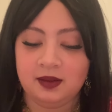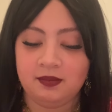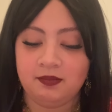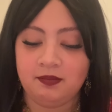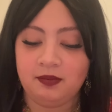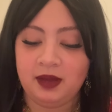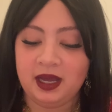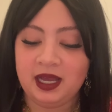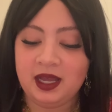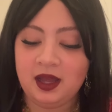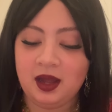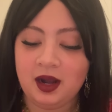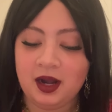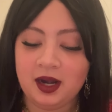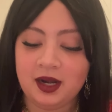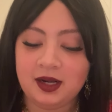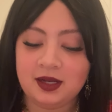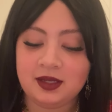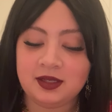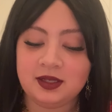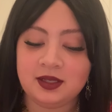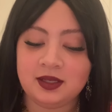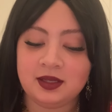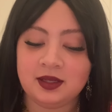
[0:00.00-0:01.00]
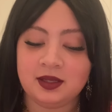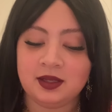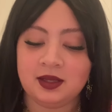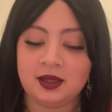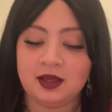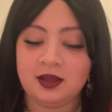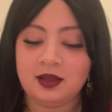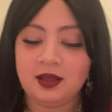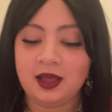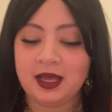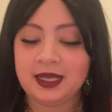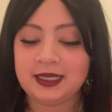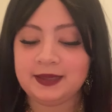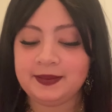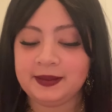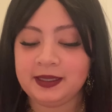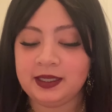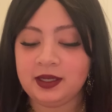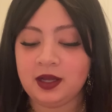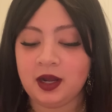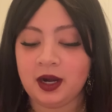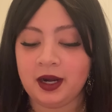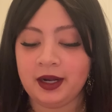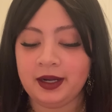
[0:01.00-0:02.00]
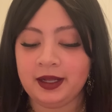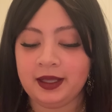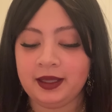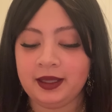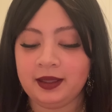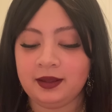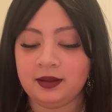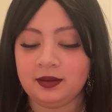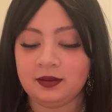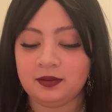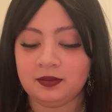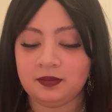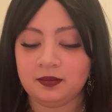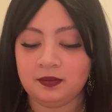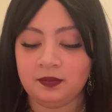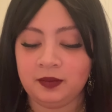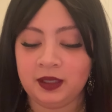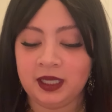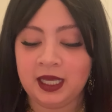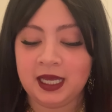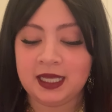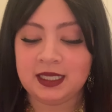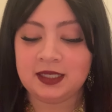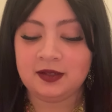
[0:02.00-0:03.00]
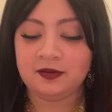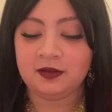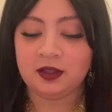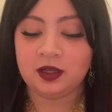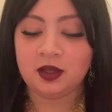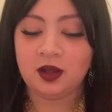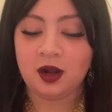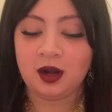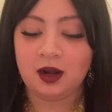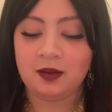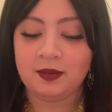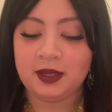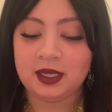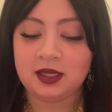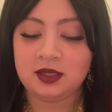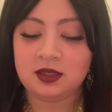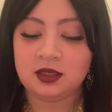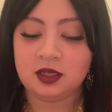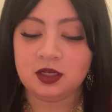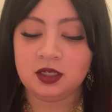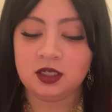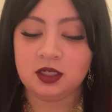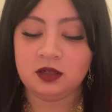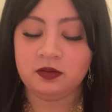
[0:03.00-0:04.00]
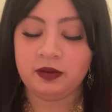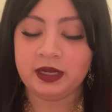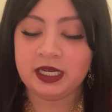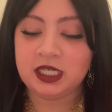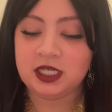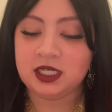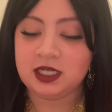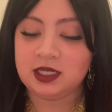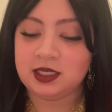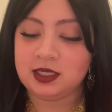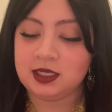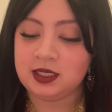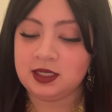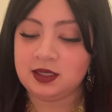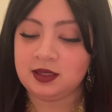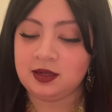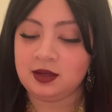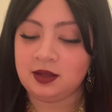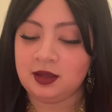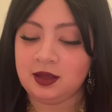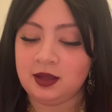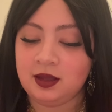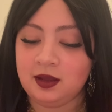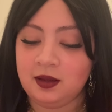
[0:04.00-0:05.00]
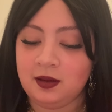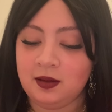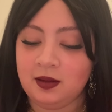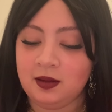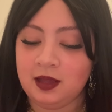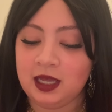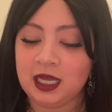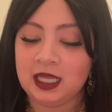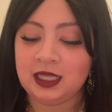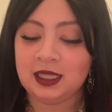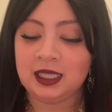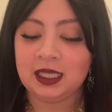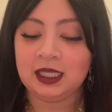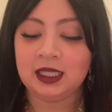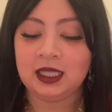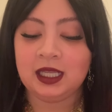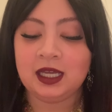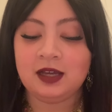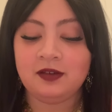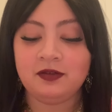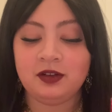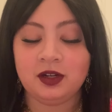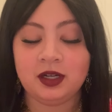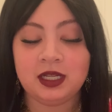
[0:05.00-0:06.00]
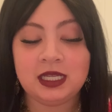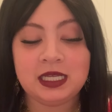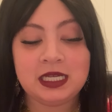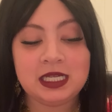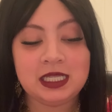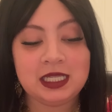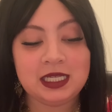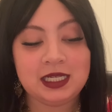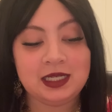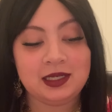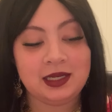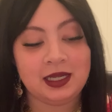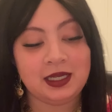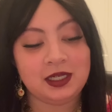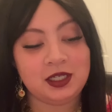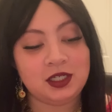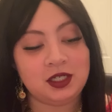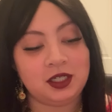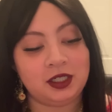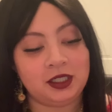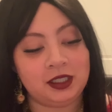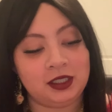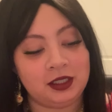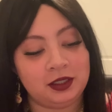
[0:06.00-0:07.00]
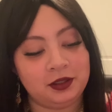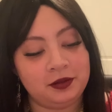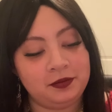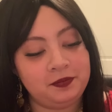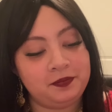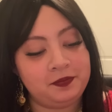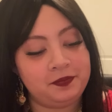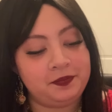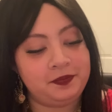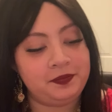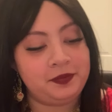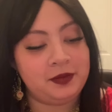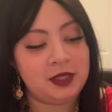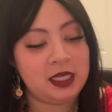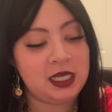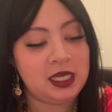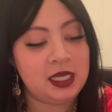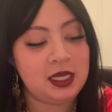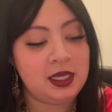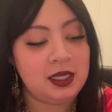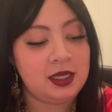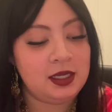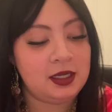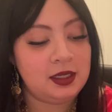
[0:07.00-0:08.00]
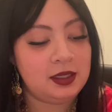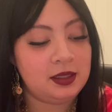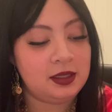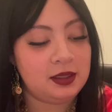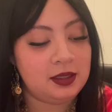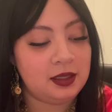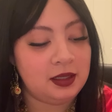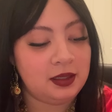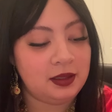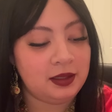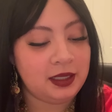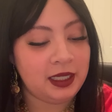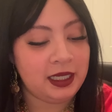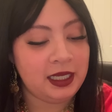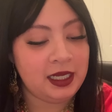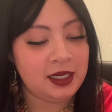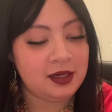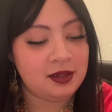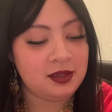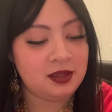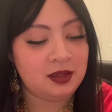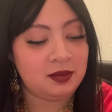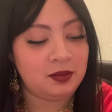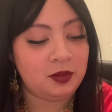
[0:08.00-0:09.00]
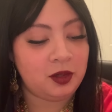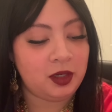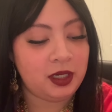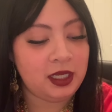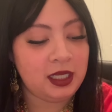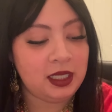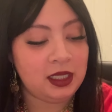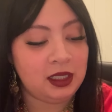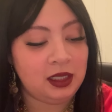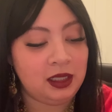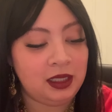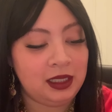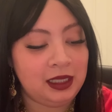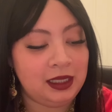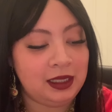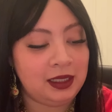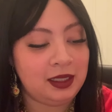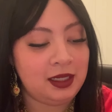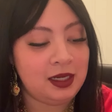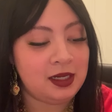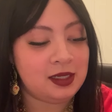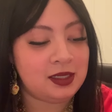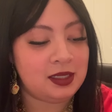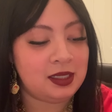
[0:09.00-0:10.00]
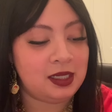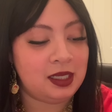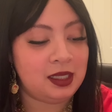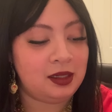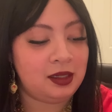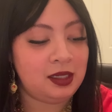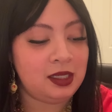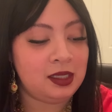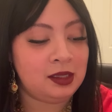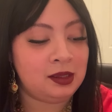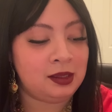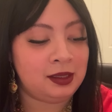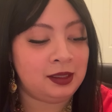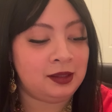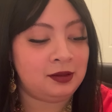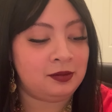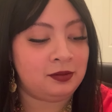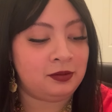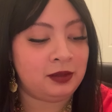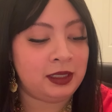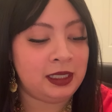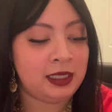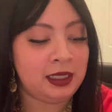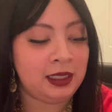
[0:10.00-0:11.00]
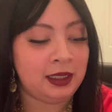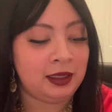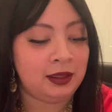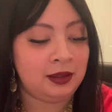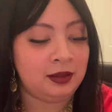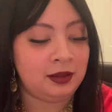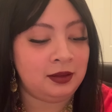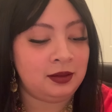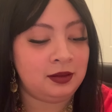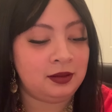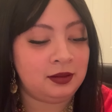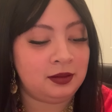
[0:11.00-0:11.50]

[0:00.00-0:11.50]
My heart has been guarded because of the karmic situation, and they love your healing nature. Okay, here's some more healing. Here's another healing reading.